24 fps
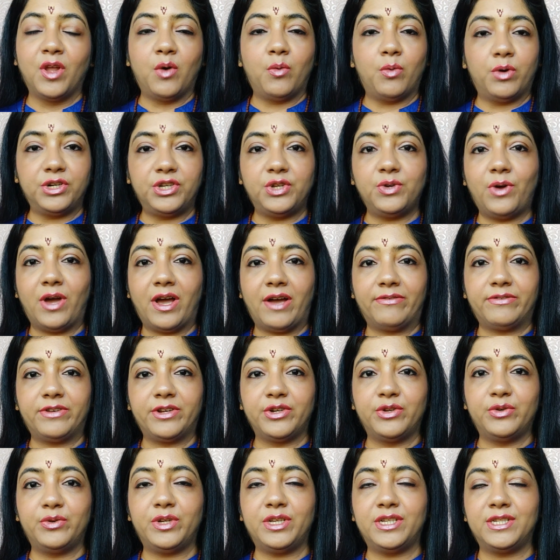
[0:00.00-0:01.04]
what you have to
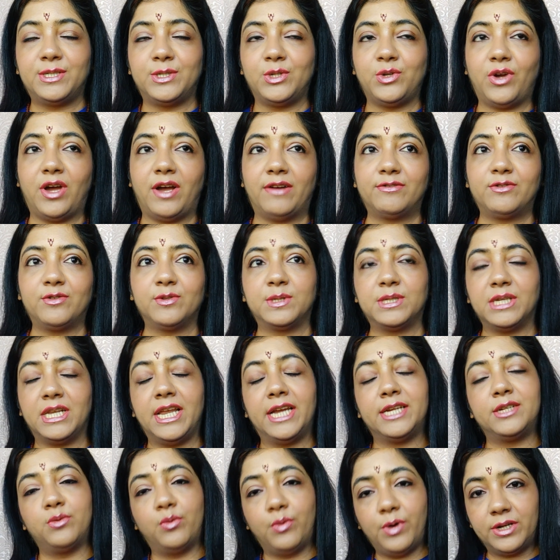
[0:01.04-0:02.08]
do is you have to
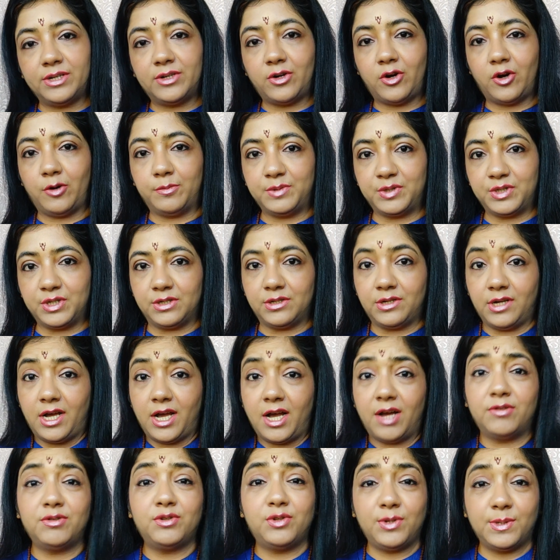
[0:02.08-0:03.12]
select one option.
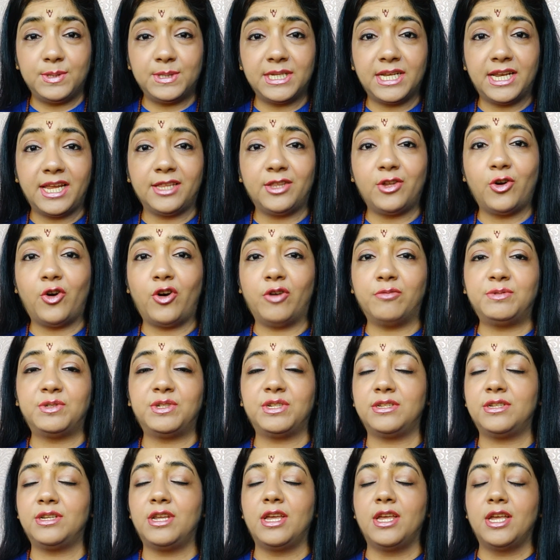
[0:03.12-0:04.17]
How do you select the
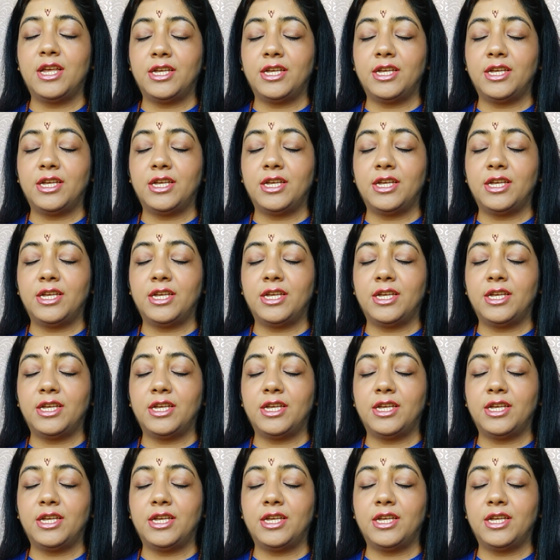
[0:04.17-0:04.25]
option?